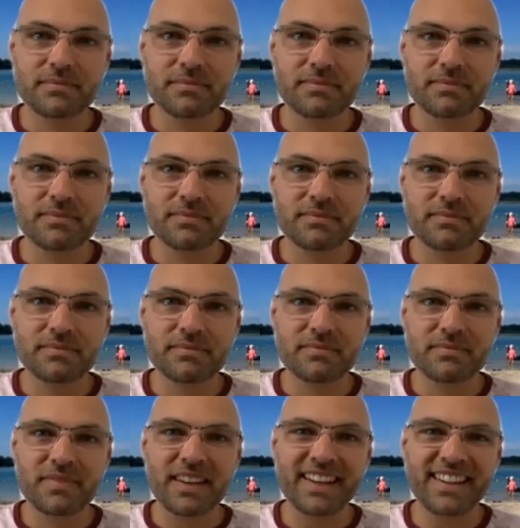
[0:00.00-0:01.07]

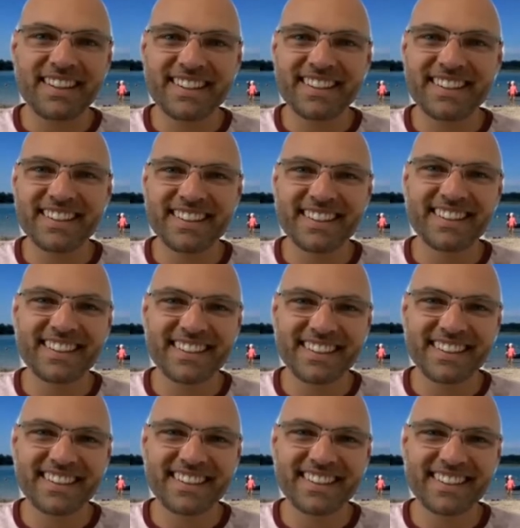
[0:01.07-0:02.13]

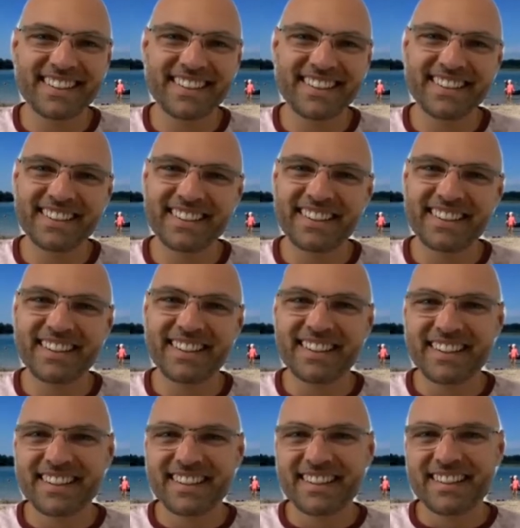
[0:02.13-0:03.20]

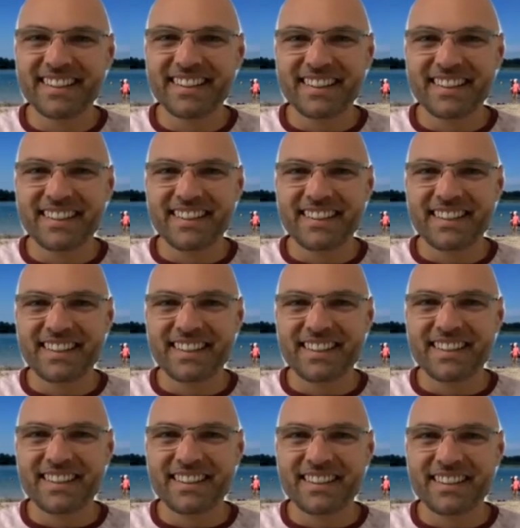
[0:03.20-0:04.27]

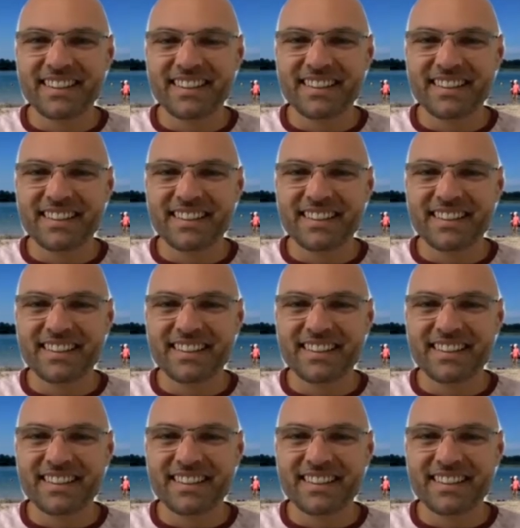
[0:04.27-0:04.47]
No words are spoken by the person on screen.